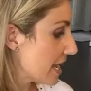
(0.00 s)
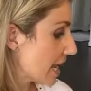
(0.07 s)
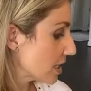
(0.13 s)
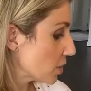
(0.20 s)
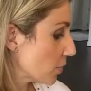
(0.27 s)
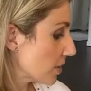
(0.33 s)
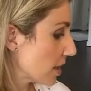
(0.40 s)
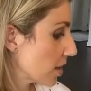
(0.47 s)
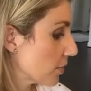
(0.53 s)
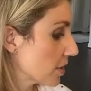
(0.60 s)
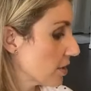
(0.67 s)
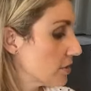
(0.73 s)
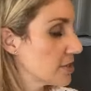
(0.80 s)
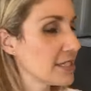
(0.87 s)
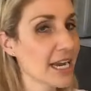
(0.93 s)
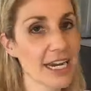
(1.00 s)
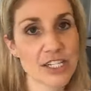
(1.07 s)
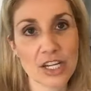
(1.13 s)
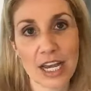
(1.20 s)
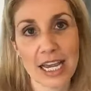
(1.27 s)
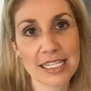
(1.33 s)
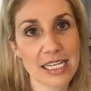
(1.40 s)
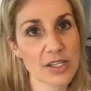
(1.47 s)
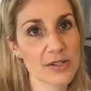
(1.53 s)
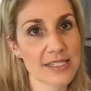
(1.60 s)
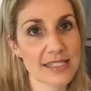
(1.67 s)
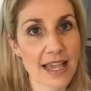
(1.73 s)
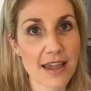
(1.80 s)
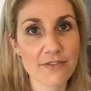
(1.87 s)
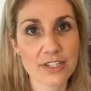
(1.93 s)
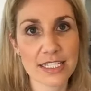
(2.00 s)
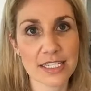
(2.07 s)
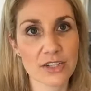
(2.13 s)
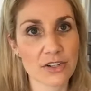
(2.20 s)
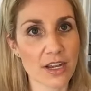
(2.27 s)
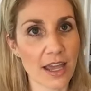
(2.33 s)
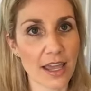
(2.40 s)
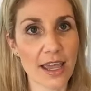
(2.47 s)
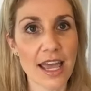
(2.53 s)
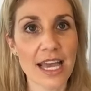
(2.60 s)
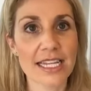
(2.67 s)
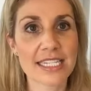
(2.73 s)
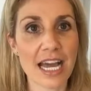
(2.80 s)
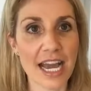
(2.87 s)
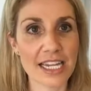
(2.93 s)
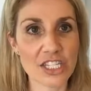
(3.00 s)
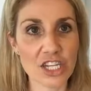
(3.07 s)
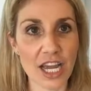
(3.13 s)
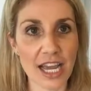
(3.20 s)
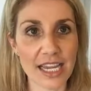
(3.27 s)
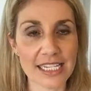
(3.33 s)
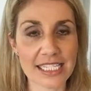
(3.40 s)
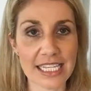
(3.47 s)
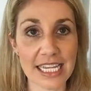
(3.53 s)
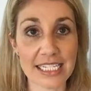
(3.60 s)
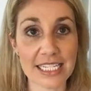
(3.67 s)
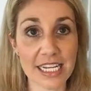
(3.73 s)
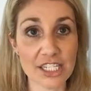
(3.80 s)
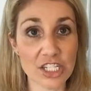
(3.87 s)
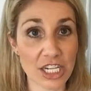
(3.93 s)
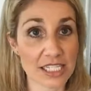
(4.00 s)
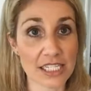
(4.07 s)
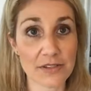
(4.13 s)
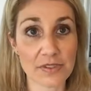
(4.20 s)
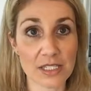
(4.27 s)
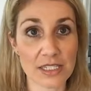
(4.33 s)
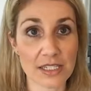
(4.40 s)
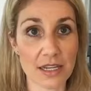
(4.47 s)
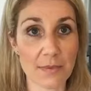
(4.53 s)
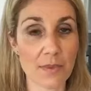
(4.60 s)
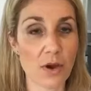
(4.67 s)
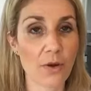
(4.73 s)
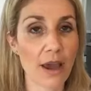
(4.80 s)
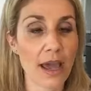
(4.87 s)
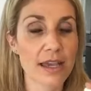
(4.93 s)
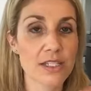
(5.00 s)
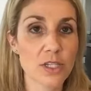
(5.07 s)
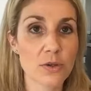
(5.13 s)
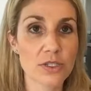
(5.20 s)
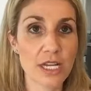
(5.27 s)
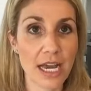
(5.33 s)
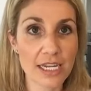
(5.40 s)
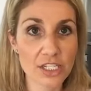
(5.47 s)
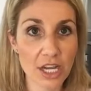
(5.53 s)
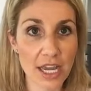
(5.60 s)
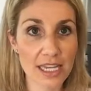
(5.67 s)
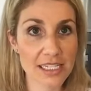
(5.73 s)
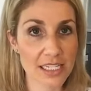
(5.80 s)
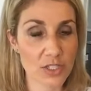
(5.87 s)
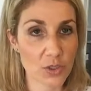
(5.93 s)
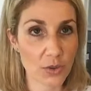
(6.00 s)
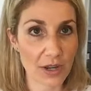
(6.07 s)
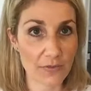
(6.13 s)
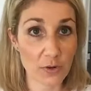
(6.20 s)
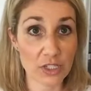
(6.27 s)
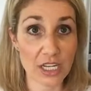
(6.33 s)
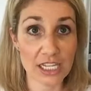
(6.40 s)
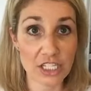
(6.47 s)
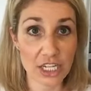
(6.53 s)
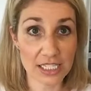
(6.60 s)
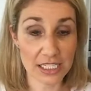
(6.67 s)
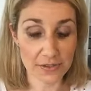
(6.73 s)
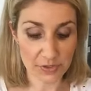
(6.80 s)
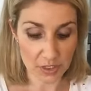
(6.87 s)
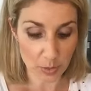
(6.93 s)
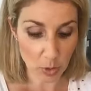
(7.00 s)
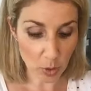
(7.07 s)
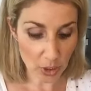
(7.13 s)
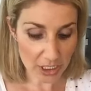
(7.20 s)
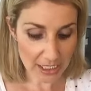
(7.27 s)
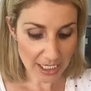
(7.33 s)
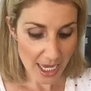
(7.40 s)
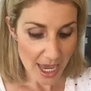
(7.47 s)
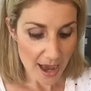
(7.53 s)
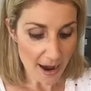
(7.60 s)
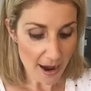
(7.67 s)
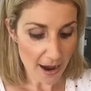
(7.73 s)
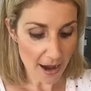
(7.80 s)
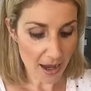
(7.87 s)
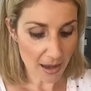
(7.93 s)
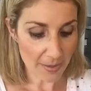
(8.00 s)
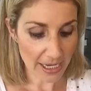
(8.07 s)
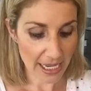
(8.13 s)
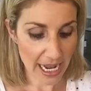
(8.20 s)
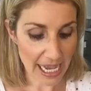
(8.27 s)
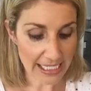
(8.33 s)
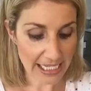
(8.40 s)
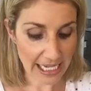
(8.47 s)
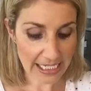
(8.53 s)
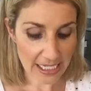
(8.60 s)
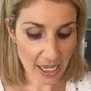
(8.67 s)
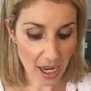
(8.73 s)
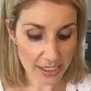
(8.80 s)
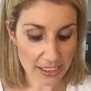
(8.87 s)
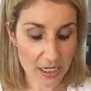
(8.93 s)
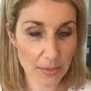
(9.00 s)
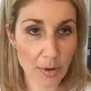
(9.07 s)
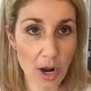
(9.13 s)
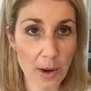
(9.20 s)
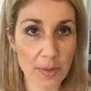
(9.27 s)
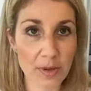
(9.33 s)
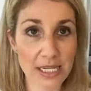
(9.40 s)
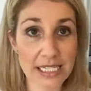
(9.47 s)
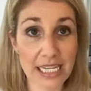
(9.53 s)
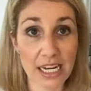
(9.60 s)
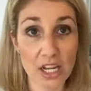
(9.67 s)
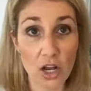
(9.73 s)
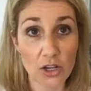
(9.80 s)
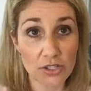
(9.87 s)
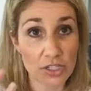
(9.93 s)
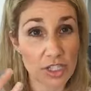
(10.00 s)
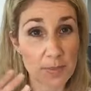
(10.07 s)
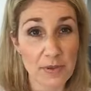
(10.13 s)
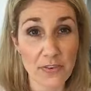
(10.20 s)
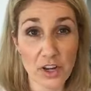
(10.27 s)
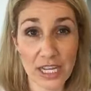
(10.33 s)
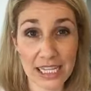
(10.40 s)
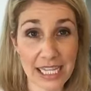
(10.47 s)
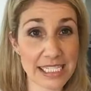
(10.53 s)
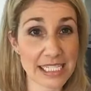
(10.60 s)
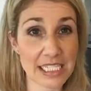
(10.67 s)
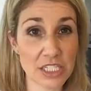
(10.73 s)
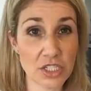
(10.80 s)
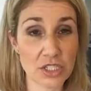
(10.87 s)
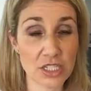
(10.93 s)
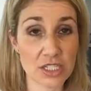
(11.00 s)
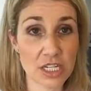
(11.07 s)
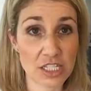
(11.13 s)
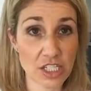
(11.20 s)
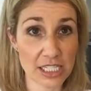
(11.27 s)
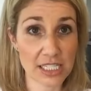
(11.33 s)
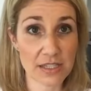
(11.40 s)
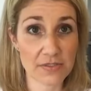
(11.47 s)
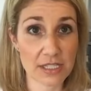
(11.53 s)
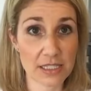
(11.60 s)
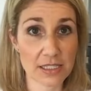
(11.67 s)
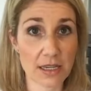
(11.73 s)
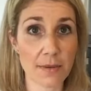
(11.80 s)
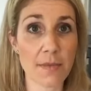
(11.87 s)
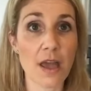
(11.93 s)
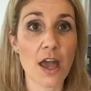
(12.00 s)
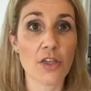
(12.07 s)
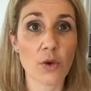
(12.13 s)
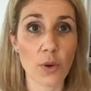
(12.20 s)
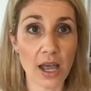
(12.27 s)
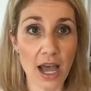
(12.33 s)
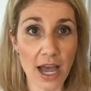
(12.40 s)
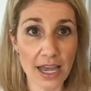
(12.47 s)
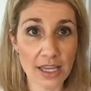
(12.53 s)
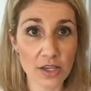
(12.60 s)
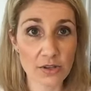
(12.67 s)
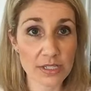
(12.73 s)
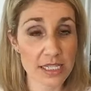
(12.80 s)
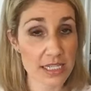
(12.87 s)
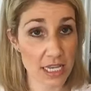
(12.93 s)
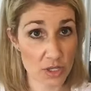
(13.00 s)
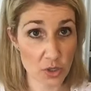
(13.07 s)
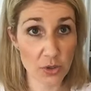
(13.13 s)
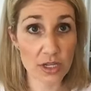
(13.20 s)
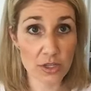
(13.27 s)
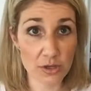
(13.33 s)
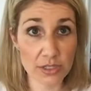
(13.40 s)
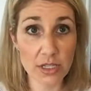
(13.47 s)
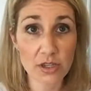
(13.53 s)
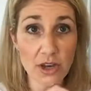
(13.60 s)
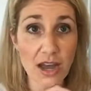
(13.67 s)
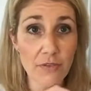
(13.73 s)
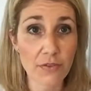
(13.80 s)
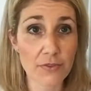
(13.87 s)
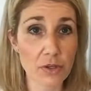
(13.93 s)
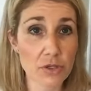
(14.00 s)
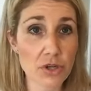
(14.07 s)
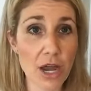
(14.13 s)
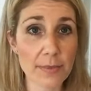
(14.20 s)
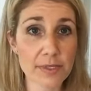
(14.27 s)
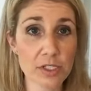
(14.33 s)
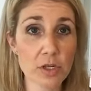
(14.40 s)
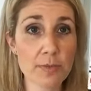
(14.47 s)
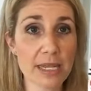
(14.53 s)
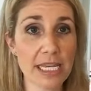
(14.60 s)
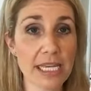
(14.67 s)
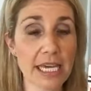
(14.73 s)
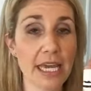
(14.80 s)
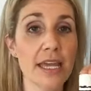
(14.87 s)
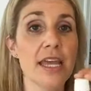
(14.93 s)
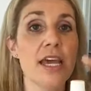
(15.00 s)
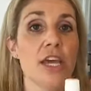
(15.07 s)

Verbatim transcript: the next one that I want to use, DiGize, I use this every single night. DiGize, think digestive system, okay? So DiGize is great for digestive support. Um, it has antioxidant properties and it can also just be very cleansing to the digestive system. The way I use this, and you can use it, you'll have a few drops in your mini kit.